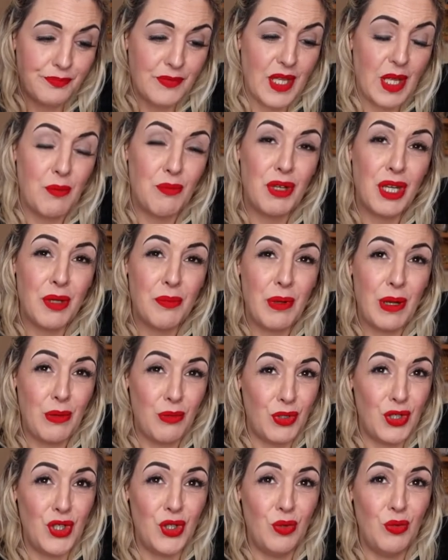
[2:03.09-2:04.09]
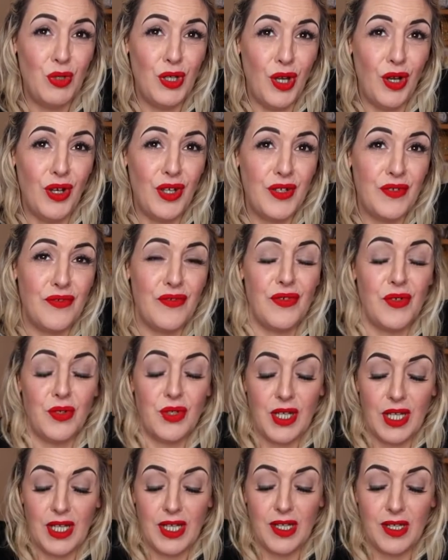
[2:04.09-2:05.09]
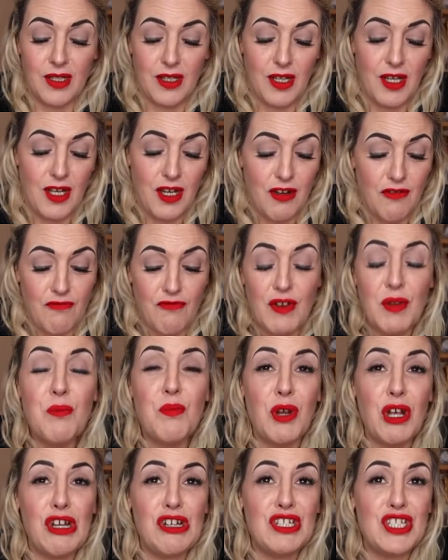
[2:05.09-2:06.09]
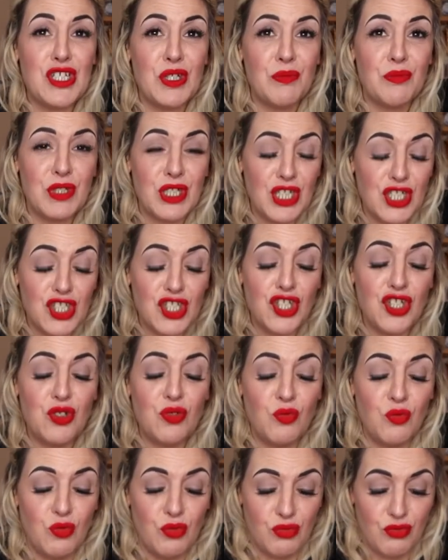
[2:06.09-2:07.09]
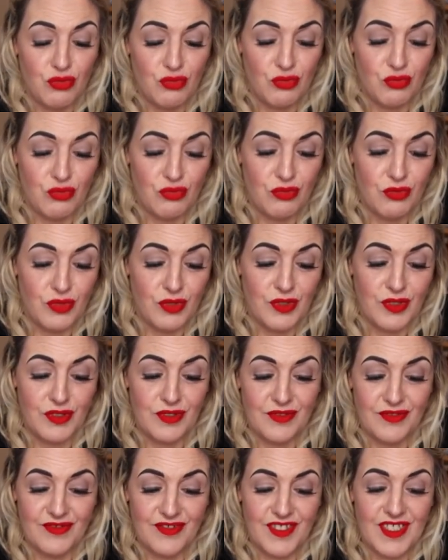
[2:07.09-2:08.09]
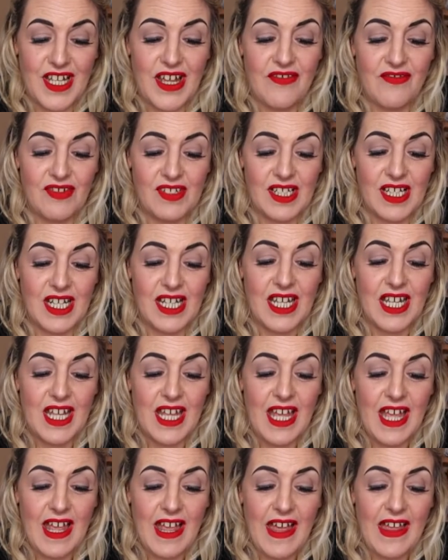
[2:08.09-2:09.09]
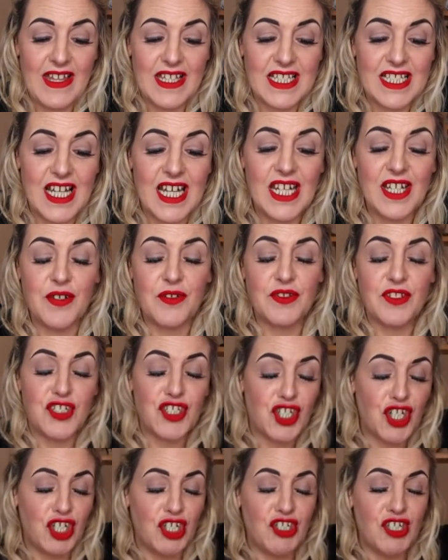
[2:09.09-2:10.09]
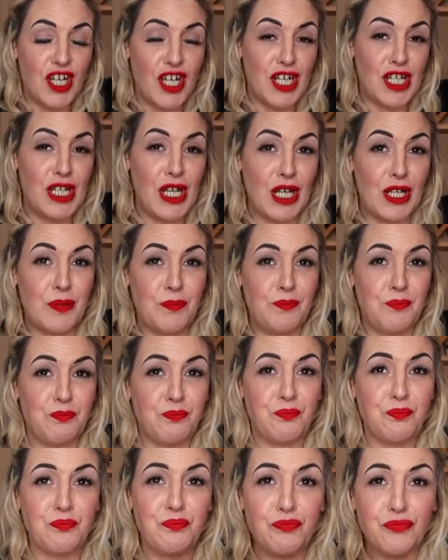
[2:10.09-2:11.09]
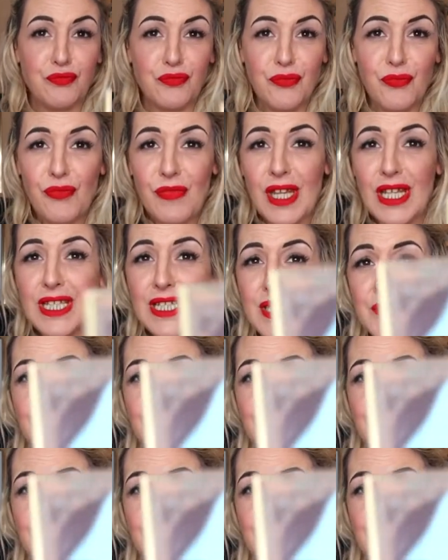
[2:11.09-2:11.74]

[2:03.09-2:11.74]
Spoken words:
I think about a new life, okay? Rebirth, something new, definitely. And it's like the third eye, like in this